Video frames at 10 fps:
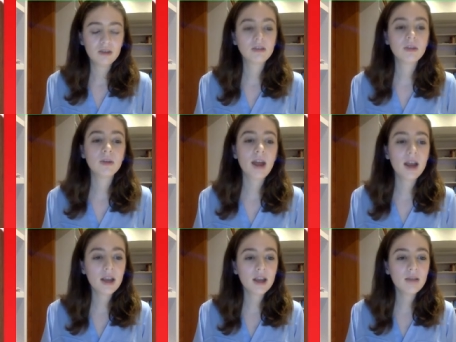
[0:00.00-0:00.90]
So in
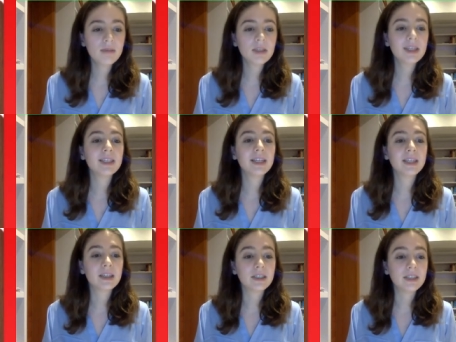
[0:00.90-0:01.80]
endgames, it's a
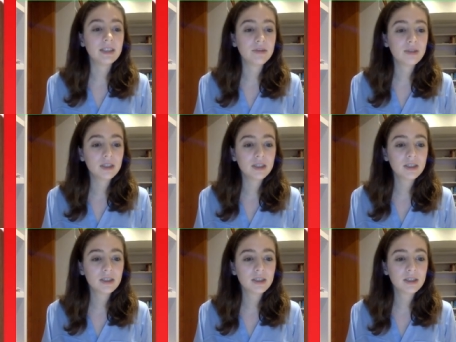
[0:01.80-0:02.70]
little different.
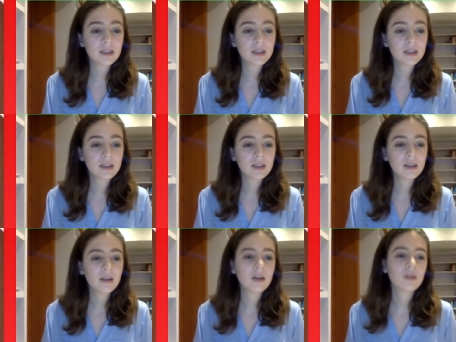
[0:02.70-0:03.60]

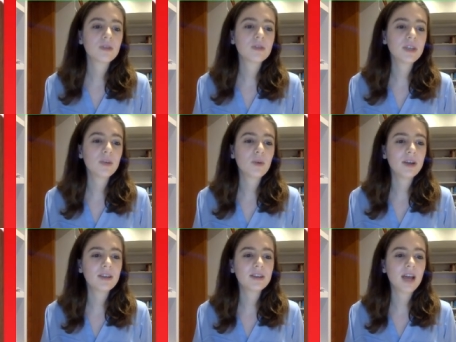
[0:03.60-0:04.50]
Oh, someone said white
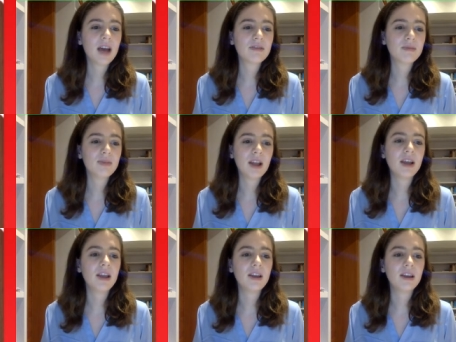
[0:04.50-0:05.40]
doesn't have to
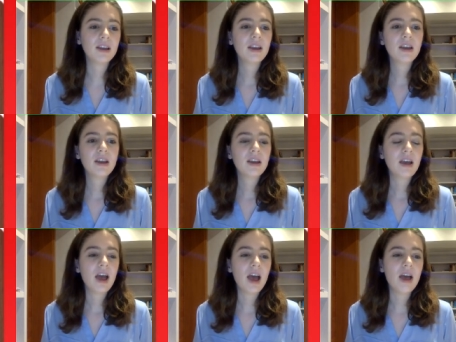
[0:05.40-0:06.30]
play
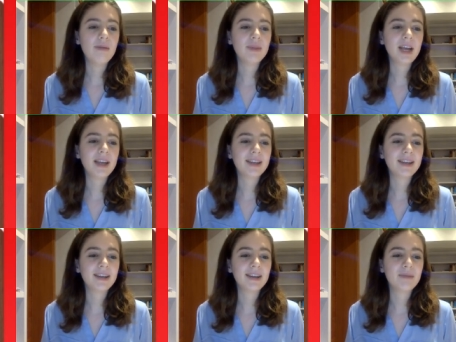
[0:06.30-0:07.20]

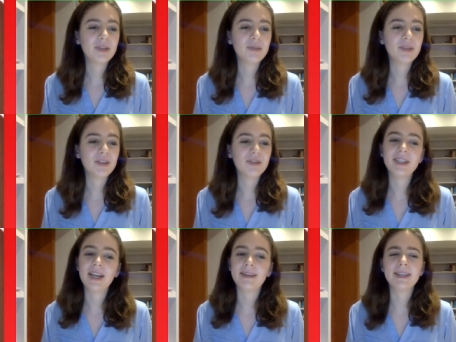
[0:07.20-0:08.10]
taking bishop g3 and
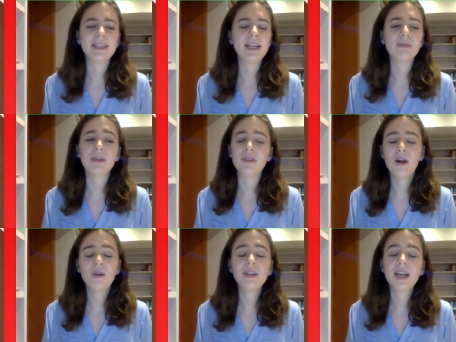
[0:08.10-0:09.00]
taking the exchange, but if they
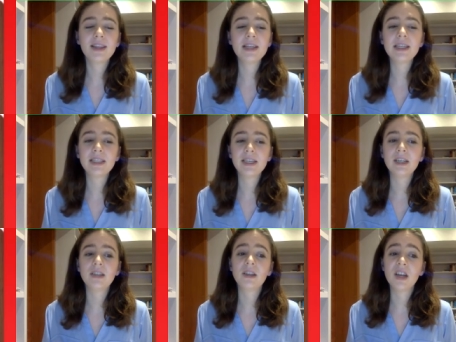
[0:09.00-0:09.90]
don't take the
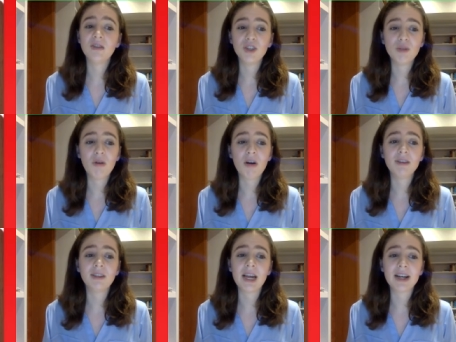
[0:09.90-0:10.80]
exchange, they're down two
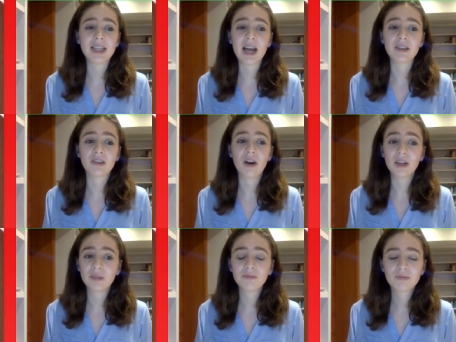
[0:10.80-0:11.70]
pawns and their attack is gone.
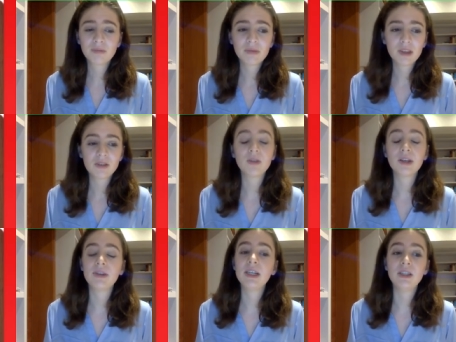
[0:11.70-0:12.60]
So they
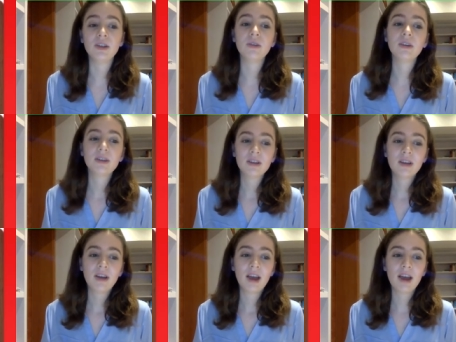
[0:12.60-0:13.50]
really do.
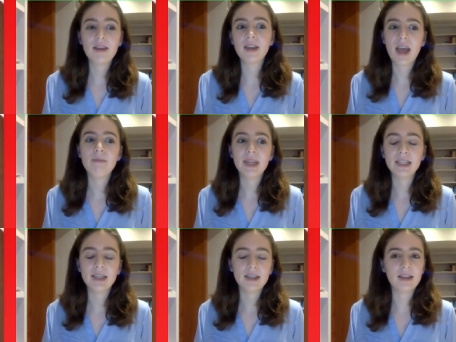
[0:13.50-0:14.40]
And in the game they
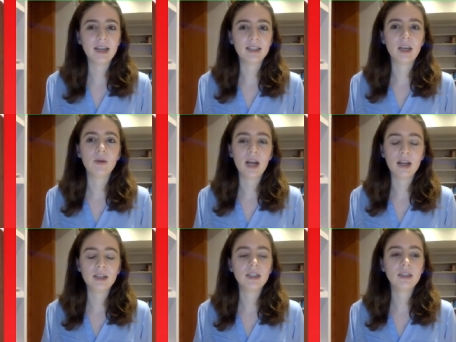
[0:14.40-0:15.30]
did, and that's how it
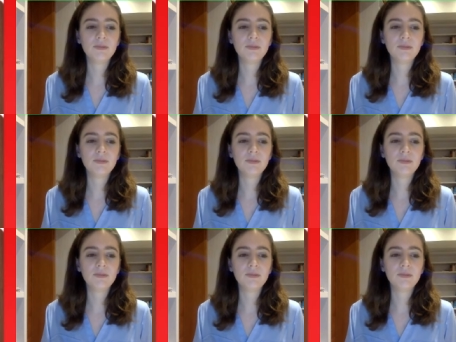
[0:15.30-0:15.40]
ended.